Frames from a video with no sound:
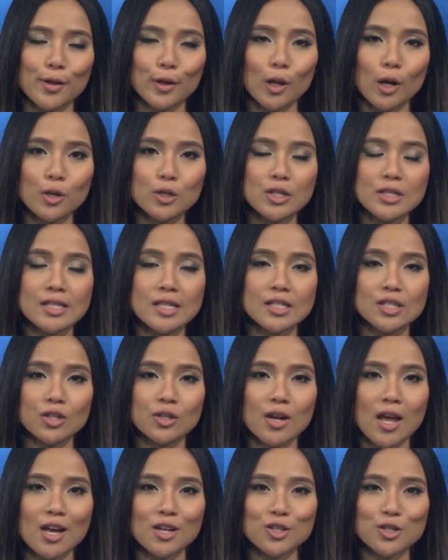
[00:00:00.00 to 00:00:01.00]
The largest
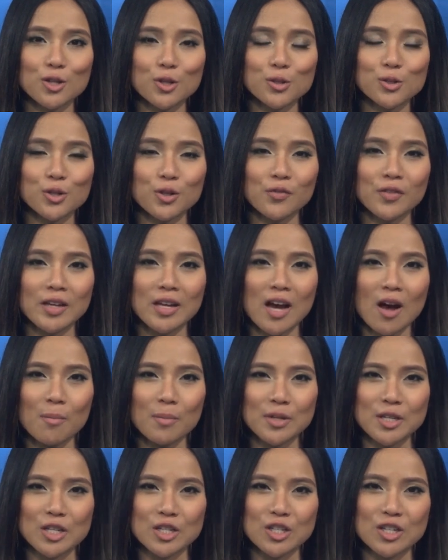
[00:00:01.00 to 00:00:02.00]
international surfing
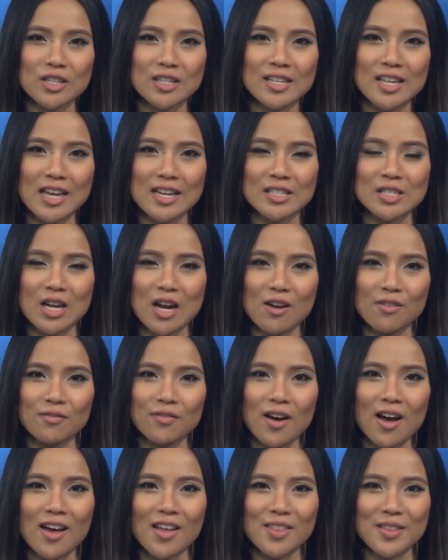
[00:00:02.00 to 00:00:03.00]
competition kicked
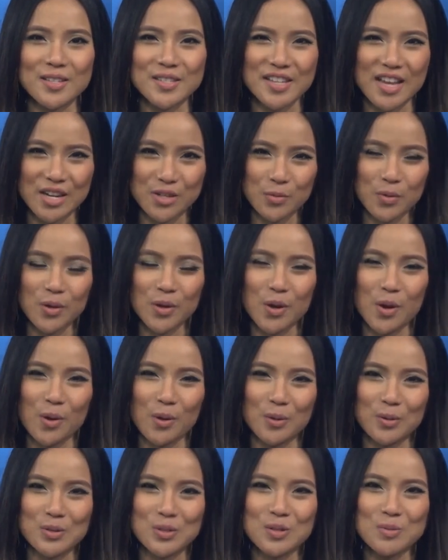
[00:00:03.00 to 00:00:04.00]
off on the Central
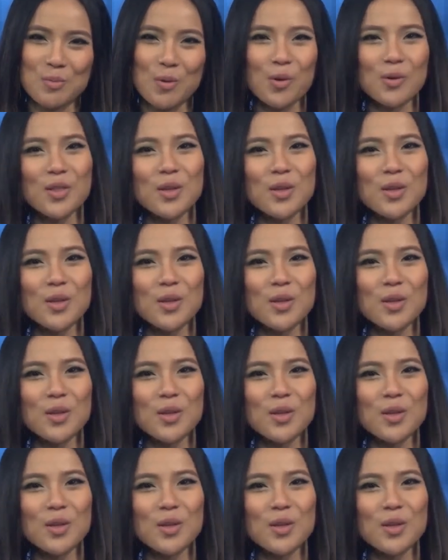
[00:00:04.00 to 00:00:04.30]
Coast. More